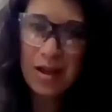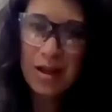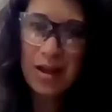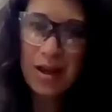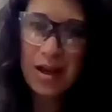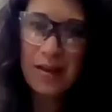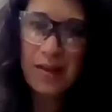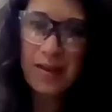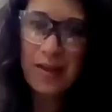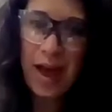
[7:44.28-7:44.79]

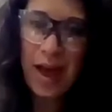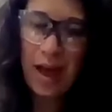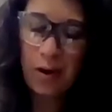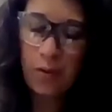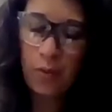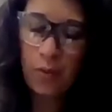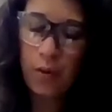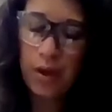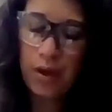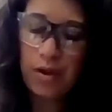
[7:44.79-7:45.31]
And that
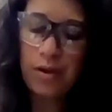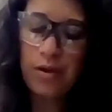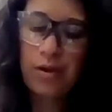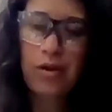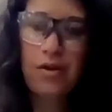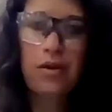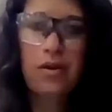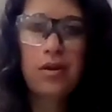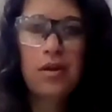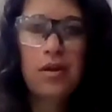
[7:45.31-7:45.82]

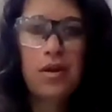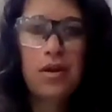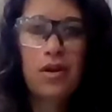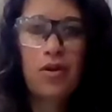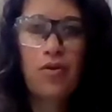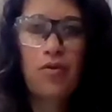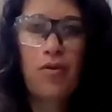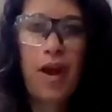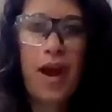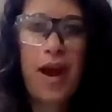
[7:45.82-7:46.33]
will
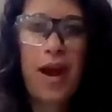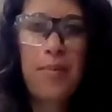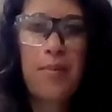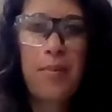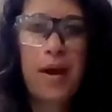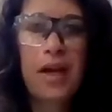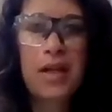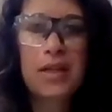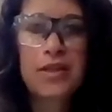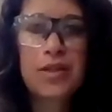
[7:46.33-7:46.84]
grab
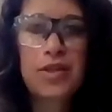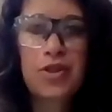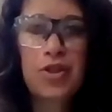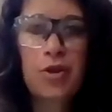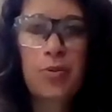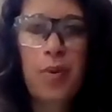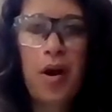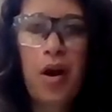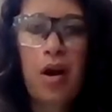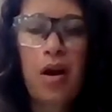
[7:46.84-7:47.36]
my stir
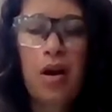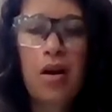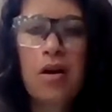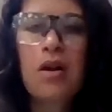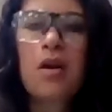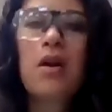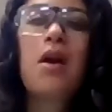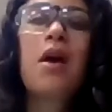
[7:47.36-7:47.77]
bar.